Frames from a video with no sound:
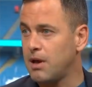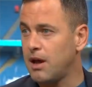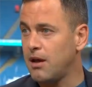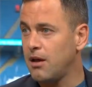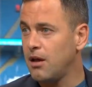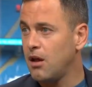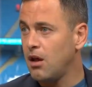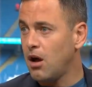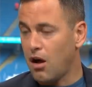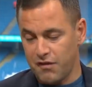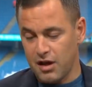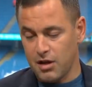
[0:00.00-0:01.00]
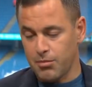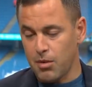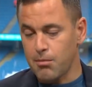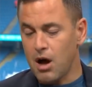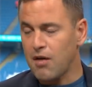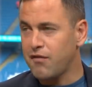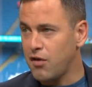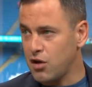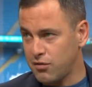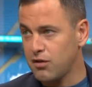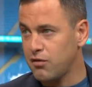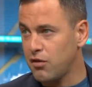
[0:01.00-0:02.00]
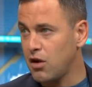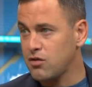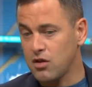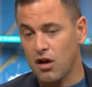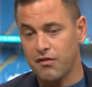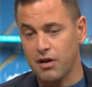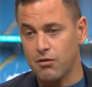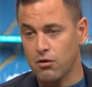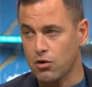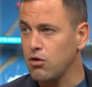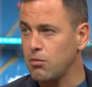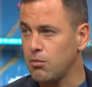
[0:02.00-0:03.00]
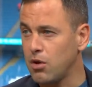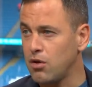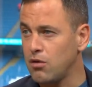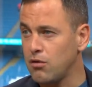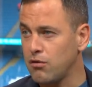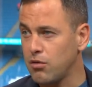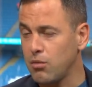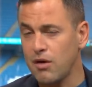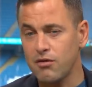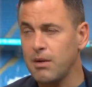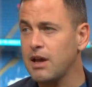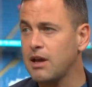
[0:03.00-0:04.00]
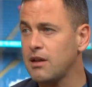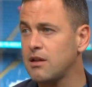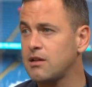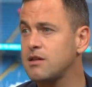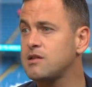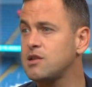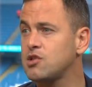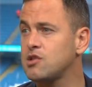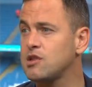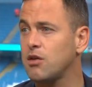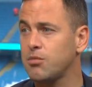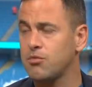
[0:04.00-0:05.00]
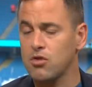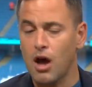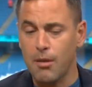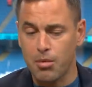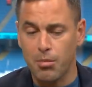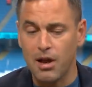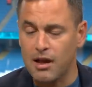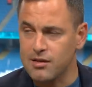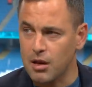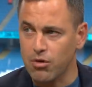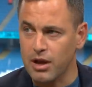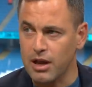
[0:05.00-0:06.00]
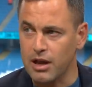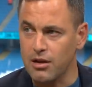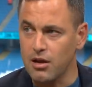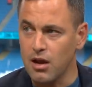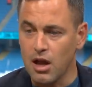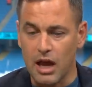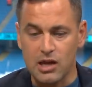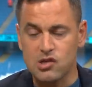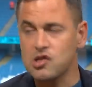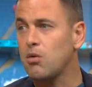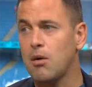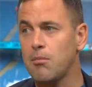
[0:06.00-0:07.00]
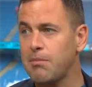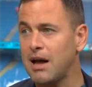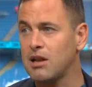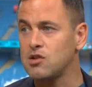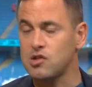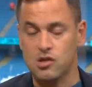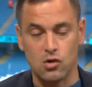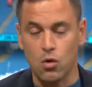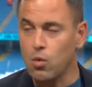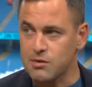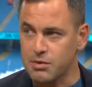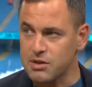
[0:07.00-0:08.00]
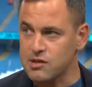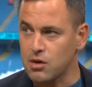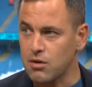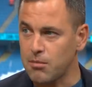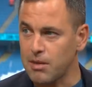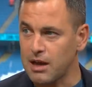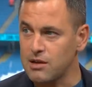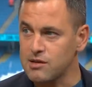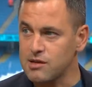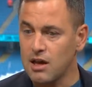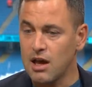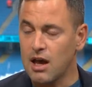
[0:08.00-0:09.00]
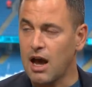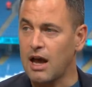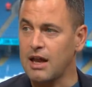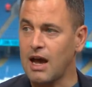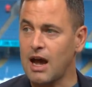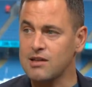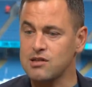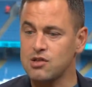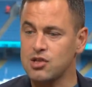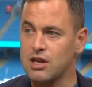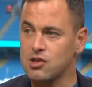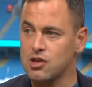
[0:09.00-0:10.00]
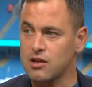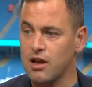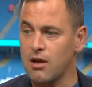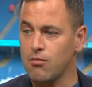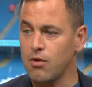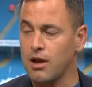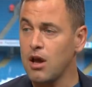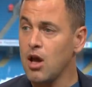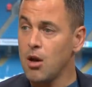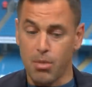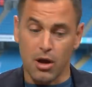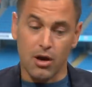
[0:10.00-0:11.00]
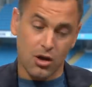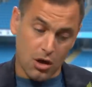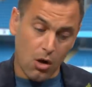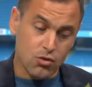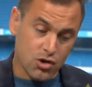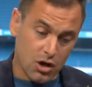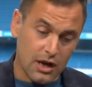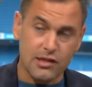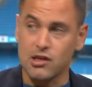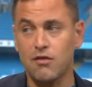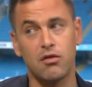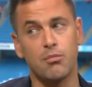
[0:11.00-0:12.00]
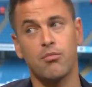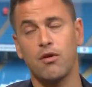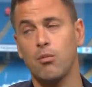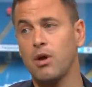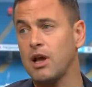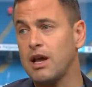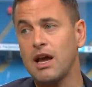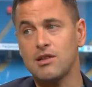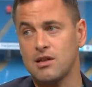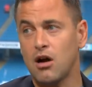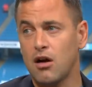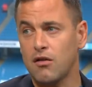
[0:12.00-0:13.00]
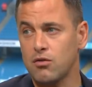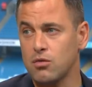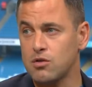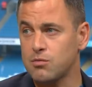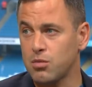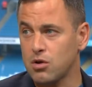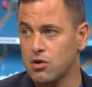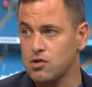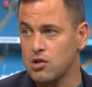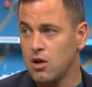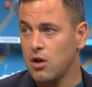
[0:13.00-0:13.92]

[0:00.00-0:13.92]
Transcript: there, I think. But my first thing first, I think recruitment, from whoever's making the decisions there, the type of players they bring in, is so unbalanced. It's always been so unbalanced and it hasn't changed under Emery. But the culture, that's another thing. We can get into that afterwards because